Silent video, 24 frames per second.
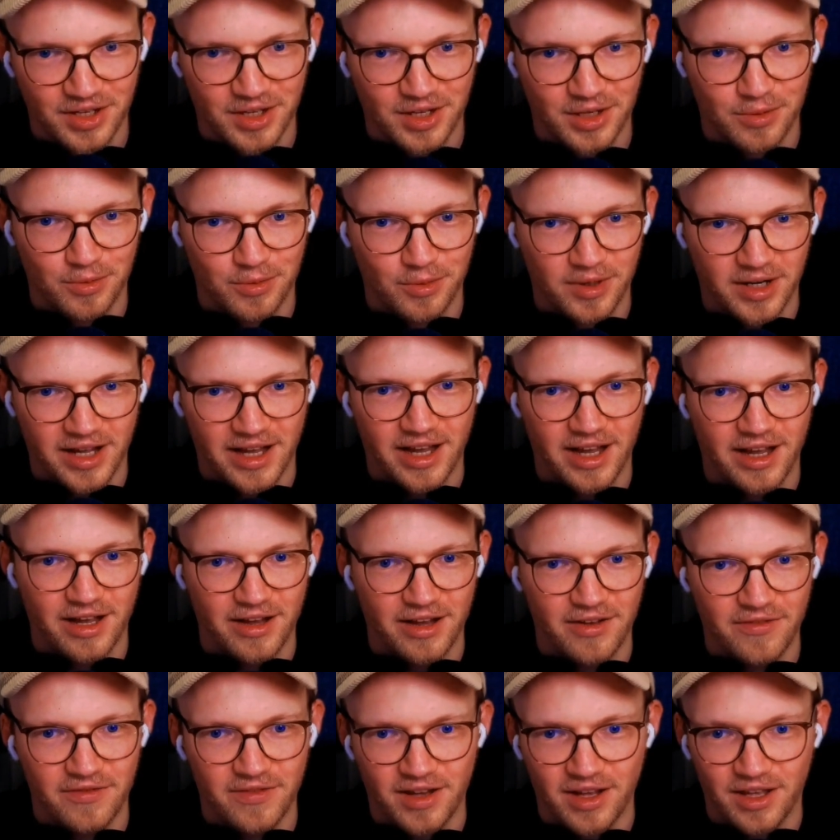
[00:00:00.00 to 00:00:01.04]
Would I
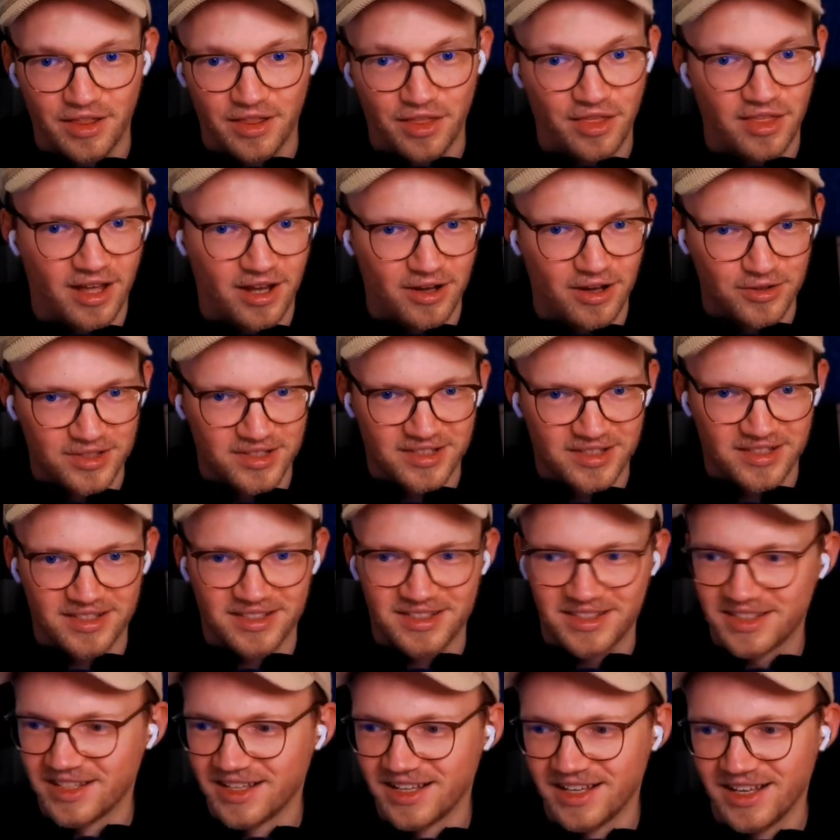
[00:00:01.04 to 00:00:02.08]
have
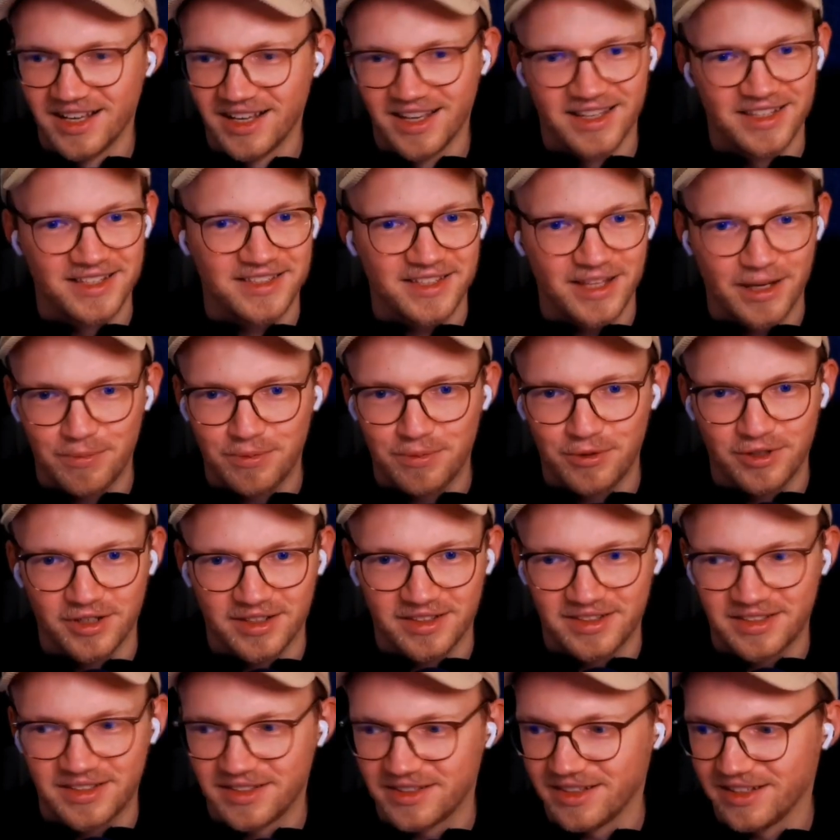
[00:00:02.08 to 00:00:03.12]
1,000 separate,
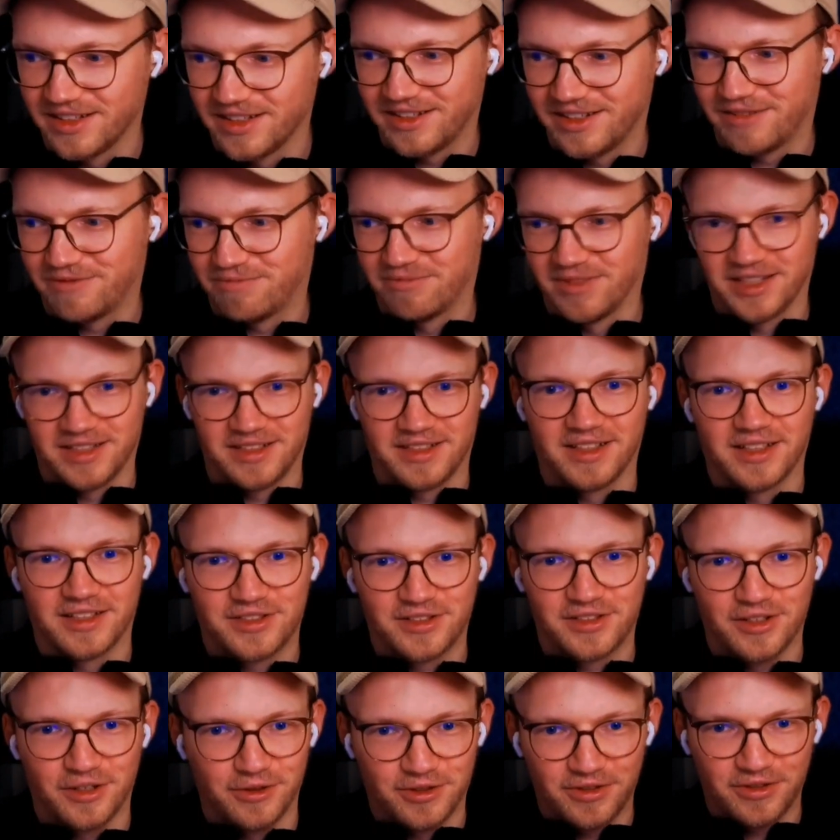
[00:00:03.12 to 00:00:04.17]
like, but let's
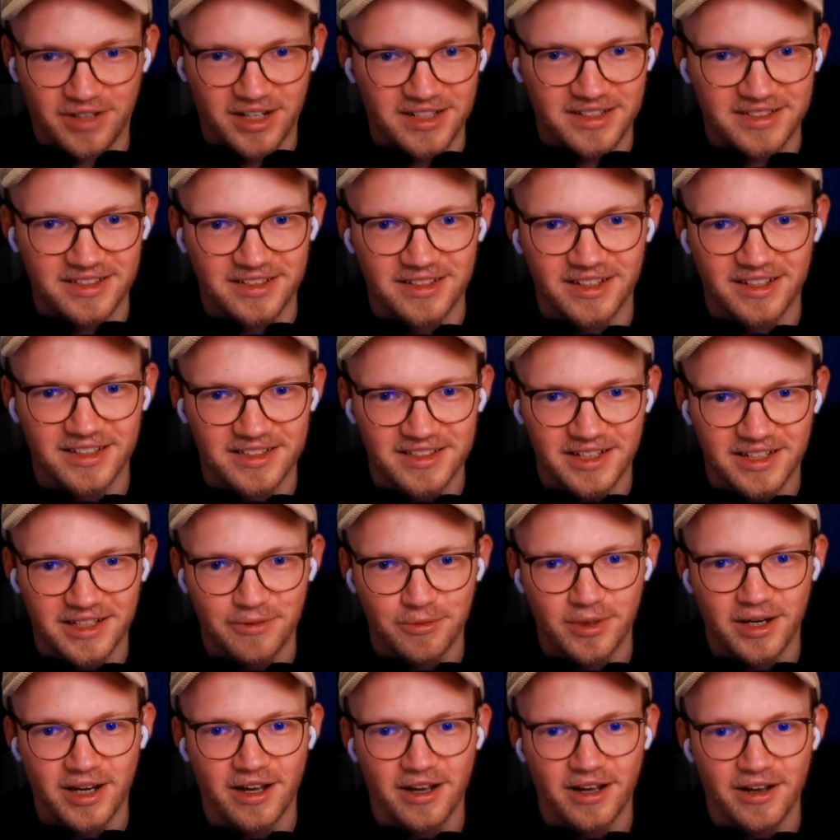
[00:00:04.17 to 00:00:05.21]
go crazy. Let's say we
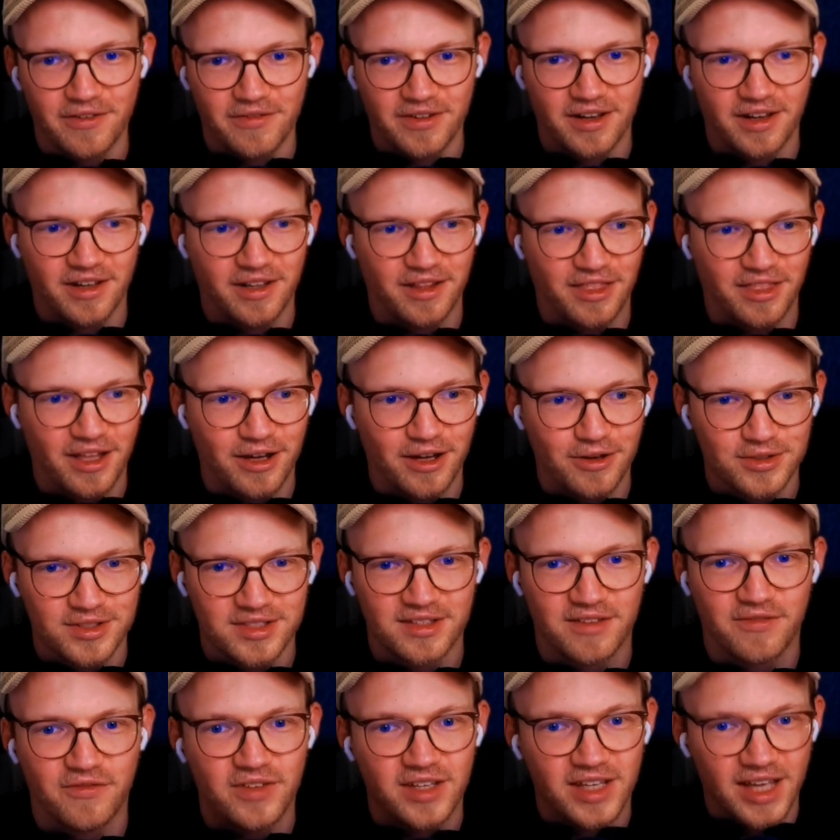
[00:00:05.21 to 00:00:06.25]
have 1,000
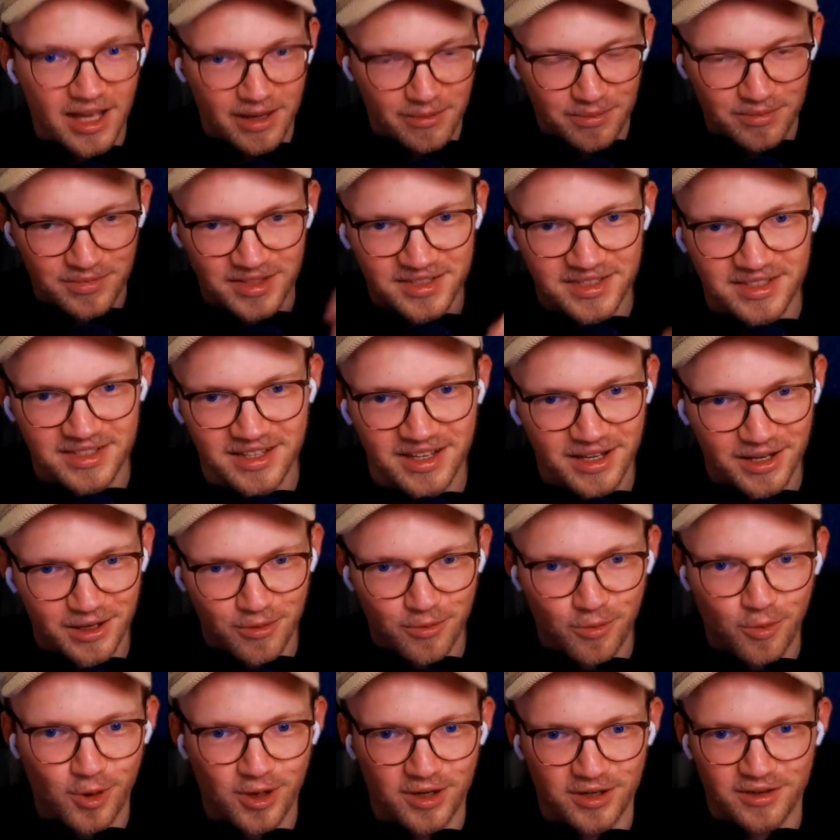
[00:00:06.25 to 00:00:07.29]
VMs,
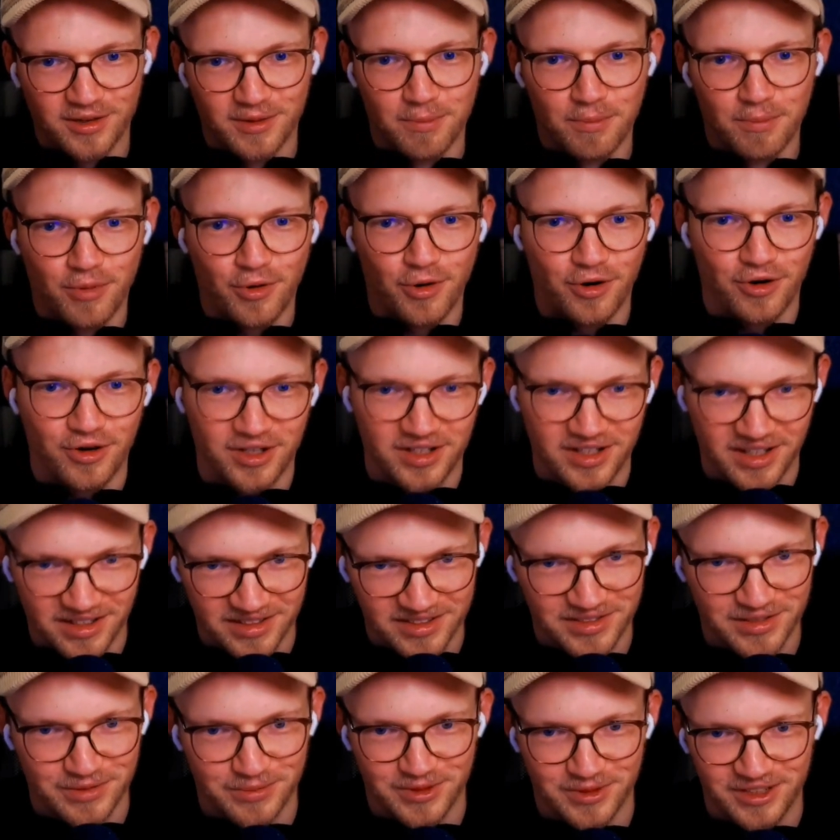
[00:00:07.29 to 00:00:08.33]
one per
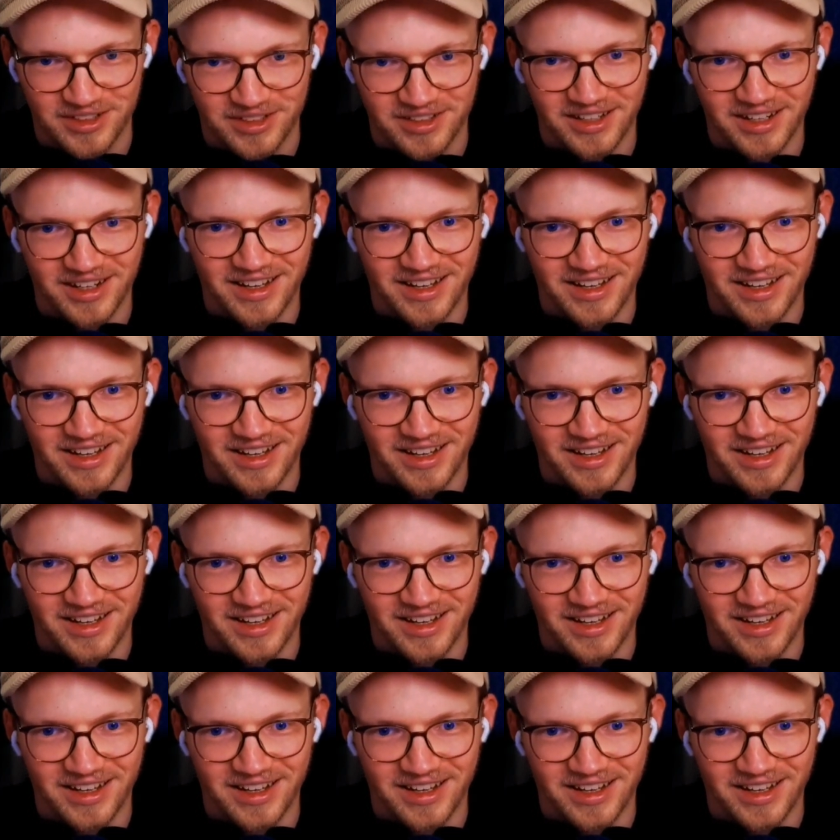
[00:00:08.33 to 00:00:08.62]
customer.